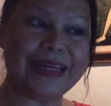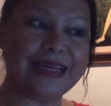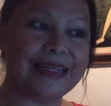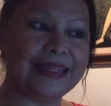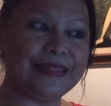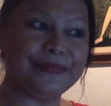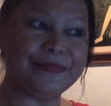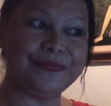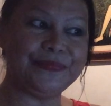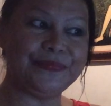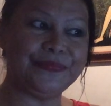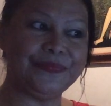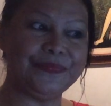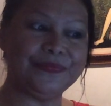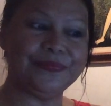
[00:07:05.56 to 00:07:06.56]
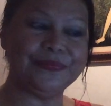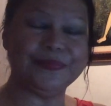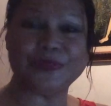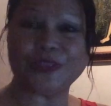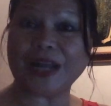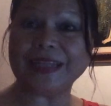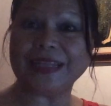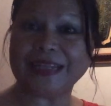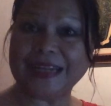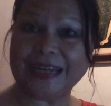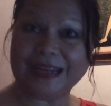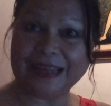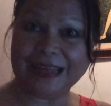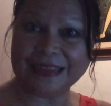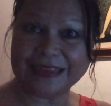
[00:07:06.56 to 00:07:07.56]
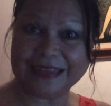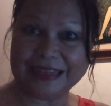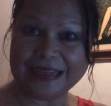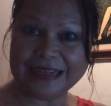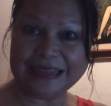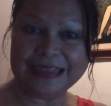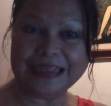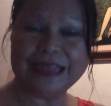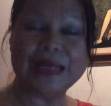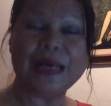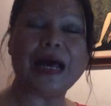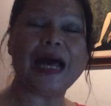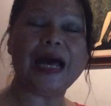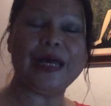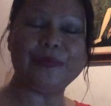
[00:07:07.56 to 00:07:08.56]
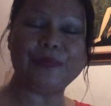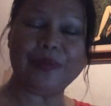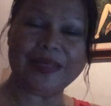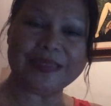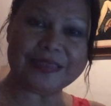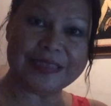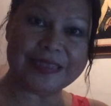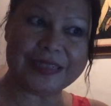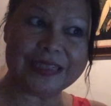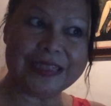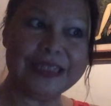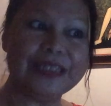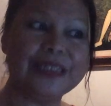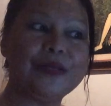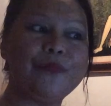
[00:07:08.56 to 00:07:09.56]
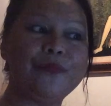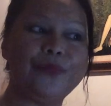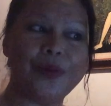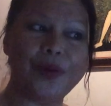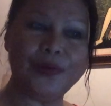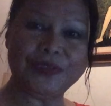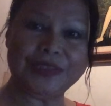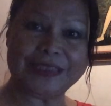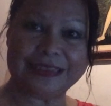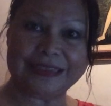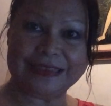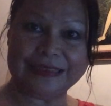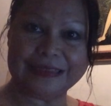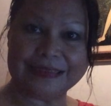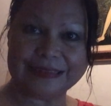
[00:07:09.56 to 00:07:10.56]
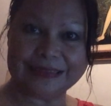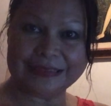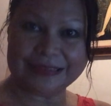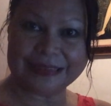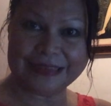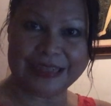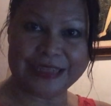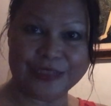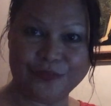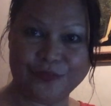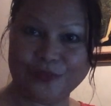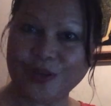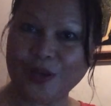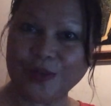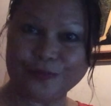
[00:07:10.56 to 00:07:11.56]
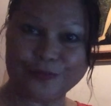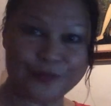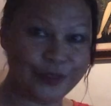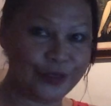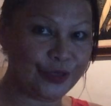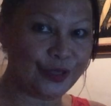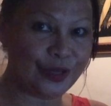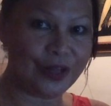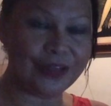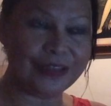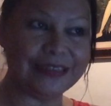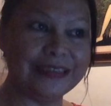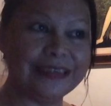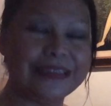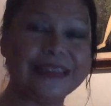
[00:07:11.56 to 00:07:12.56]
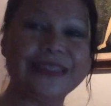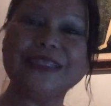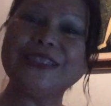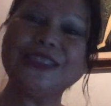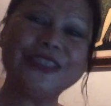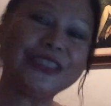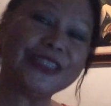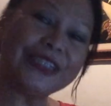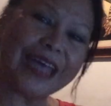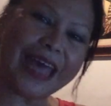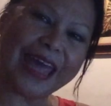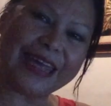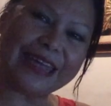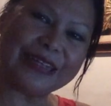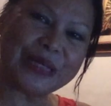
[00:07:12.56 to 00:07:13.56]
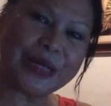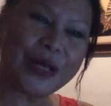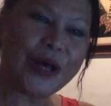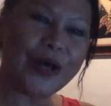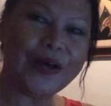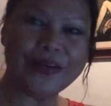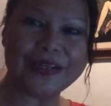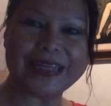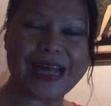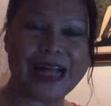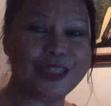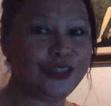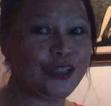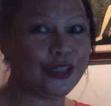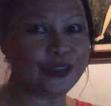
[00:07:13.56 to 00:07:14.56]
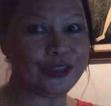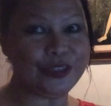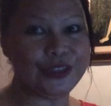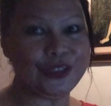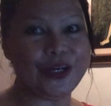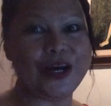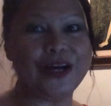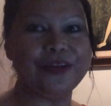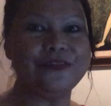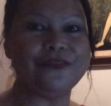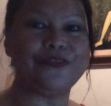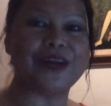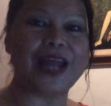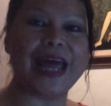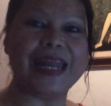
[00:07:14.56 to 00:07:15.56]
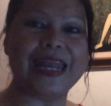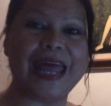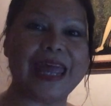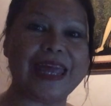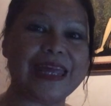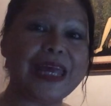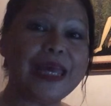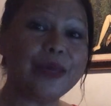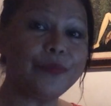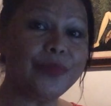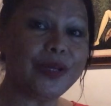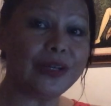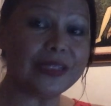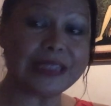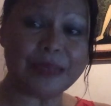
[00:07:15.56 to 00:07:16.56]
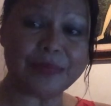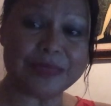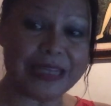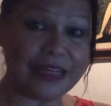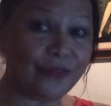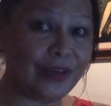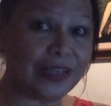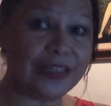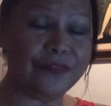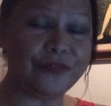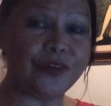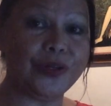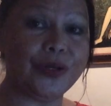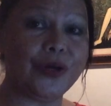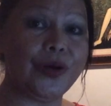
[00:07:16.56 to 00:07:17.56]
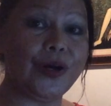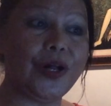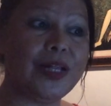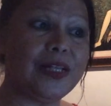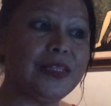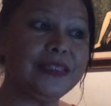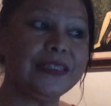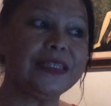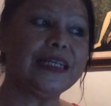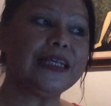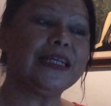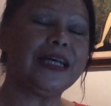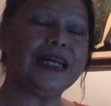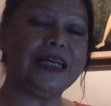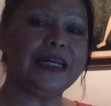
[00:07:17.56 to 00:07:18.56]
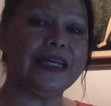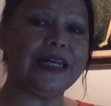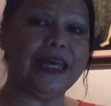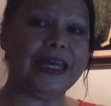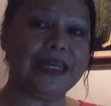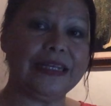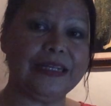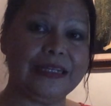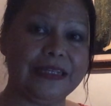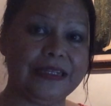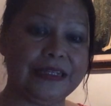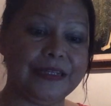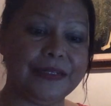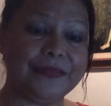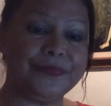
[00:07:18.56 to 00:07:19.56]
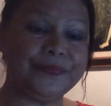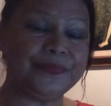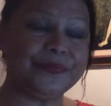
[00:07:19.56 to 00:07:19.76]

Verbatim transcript: Um, rather than nothing, I better post this vlog for you all today. Okay, I'll talk to you on Friday because I'm still waiting for a call uh, and uh,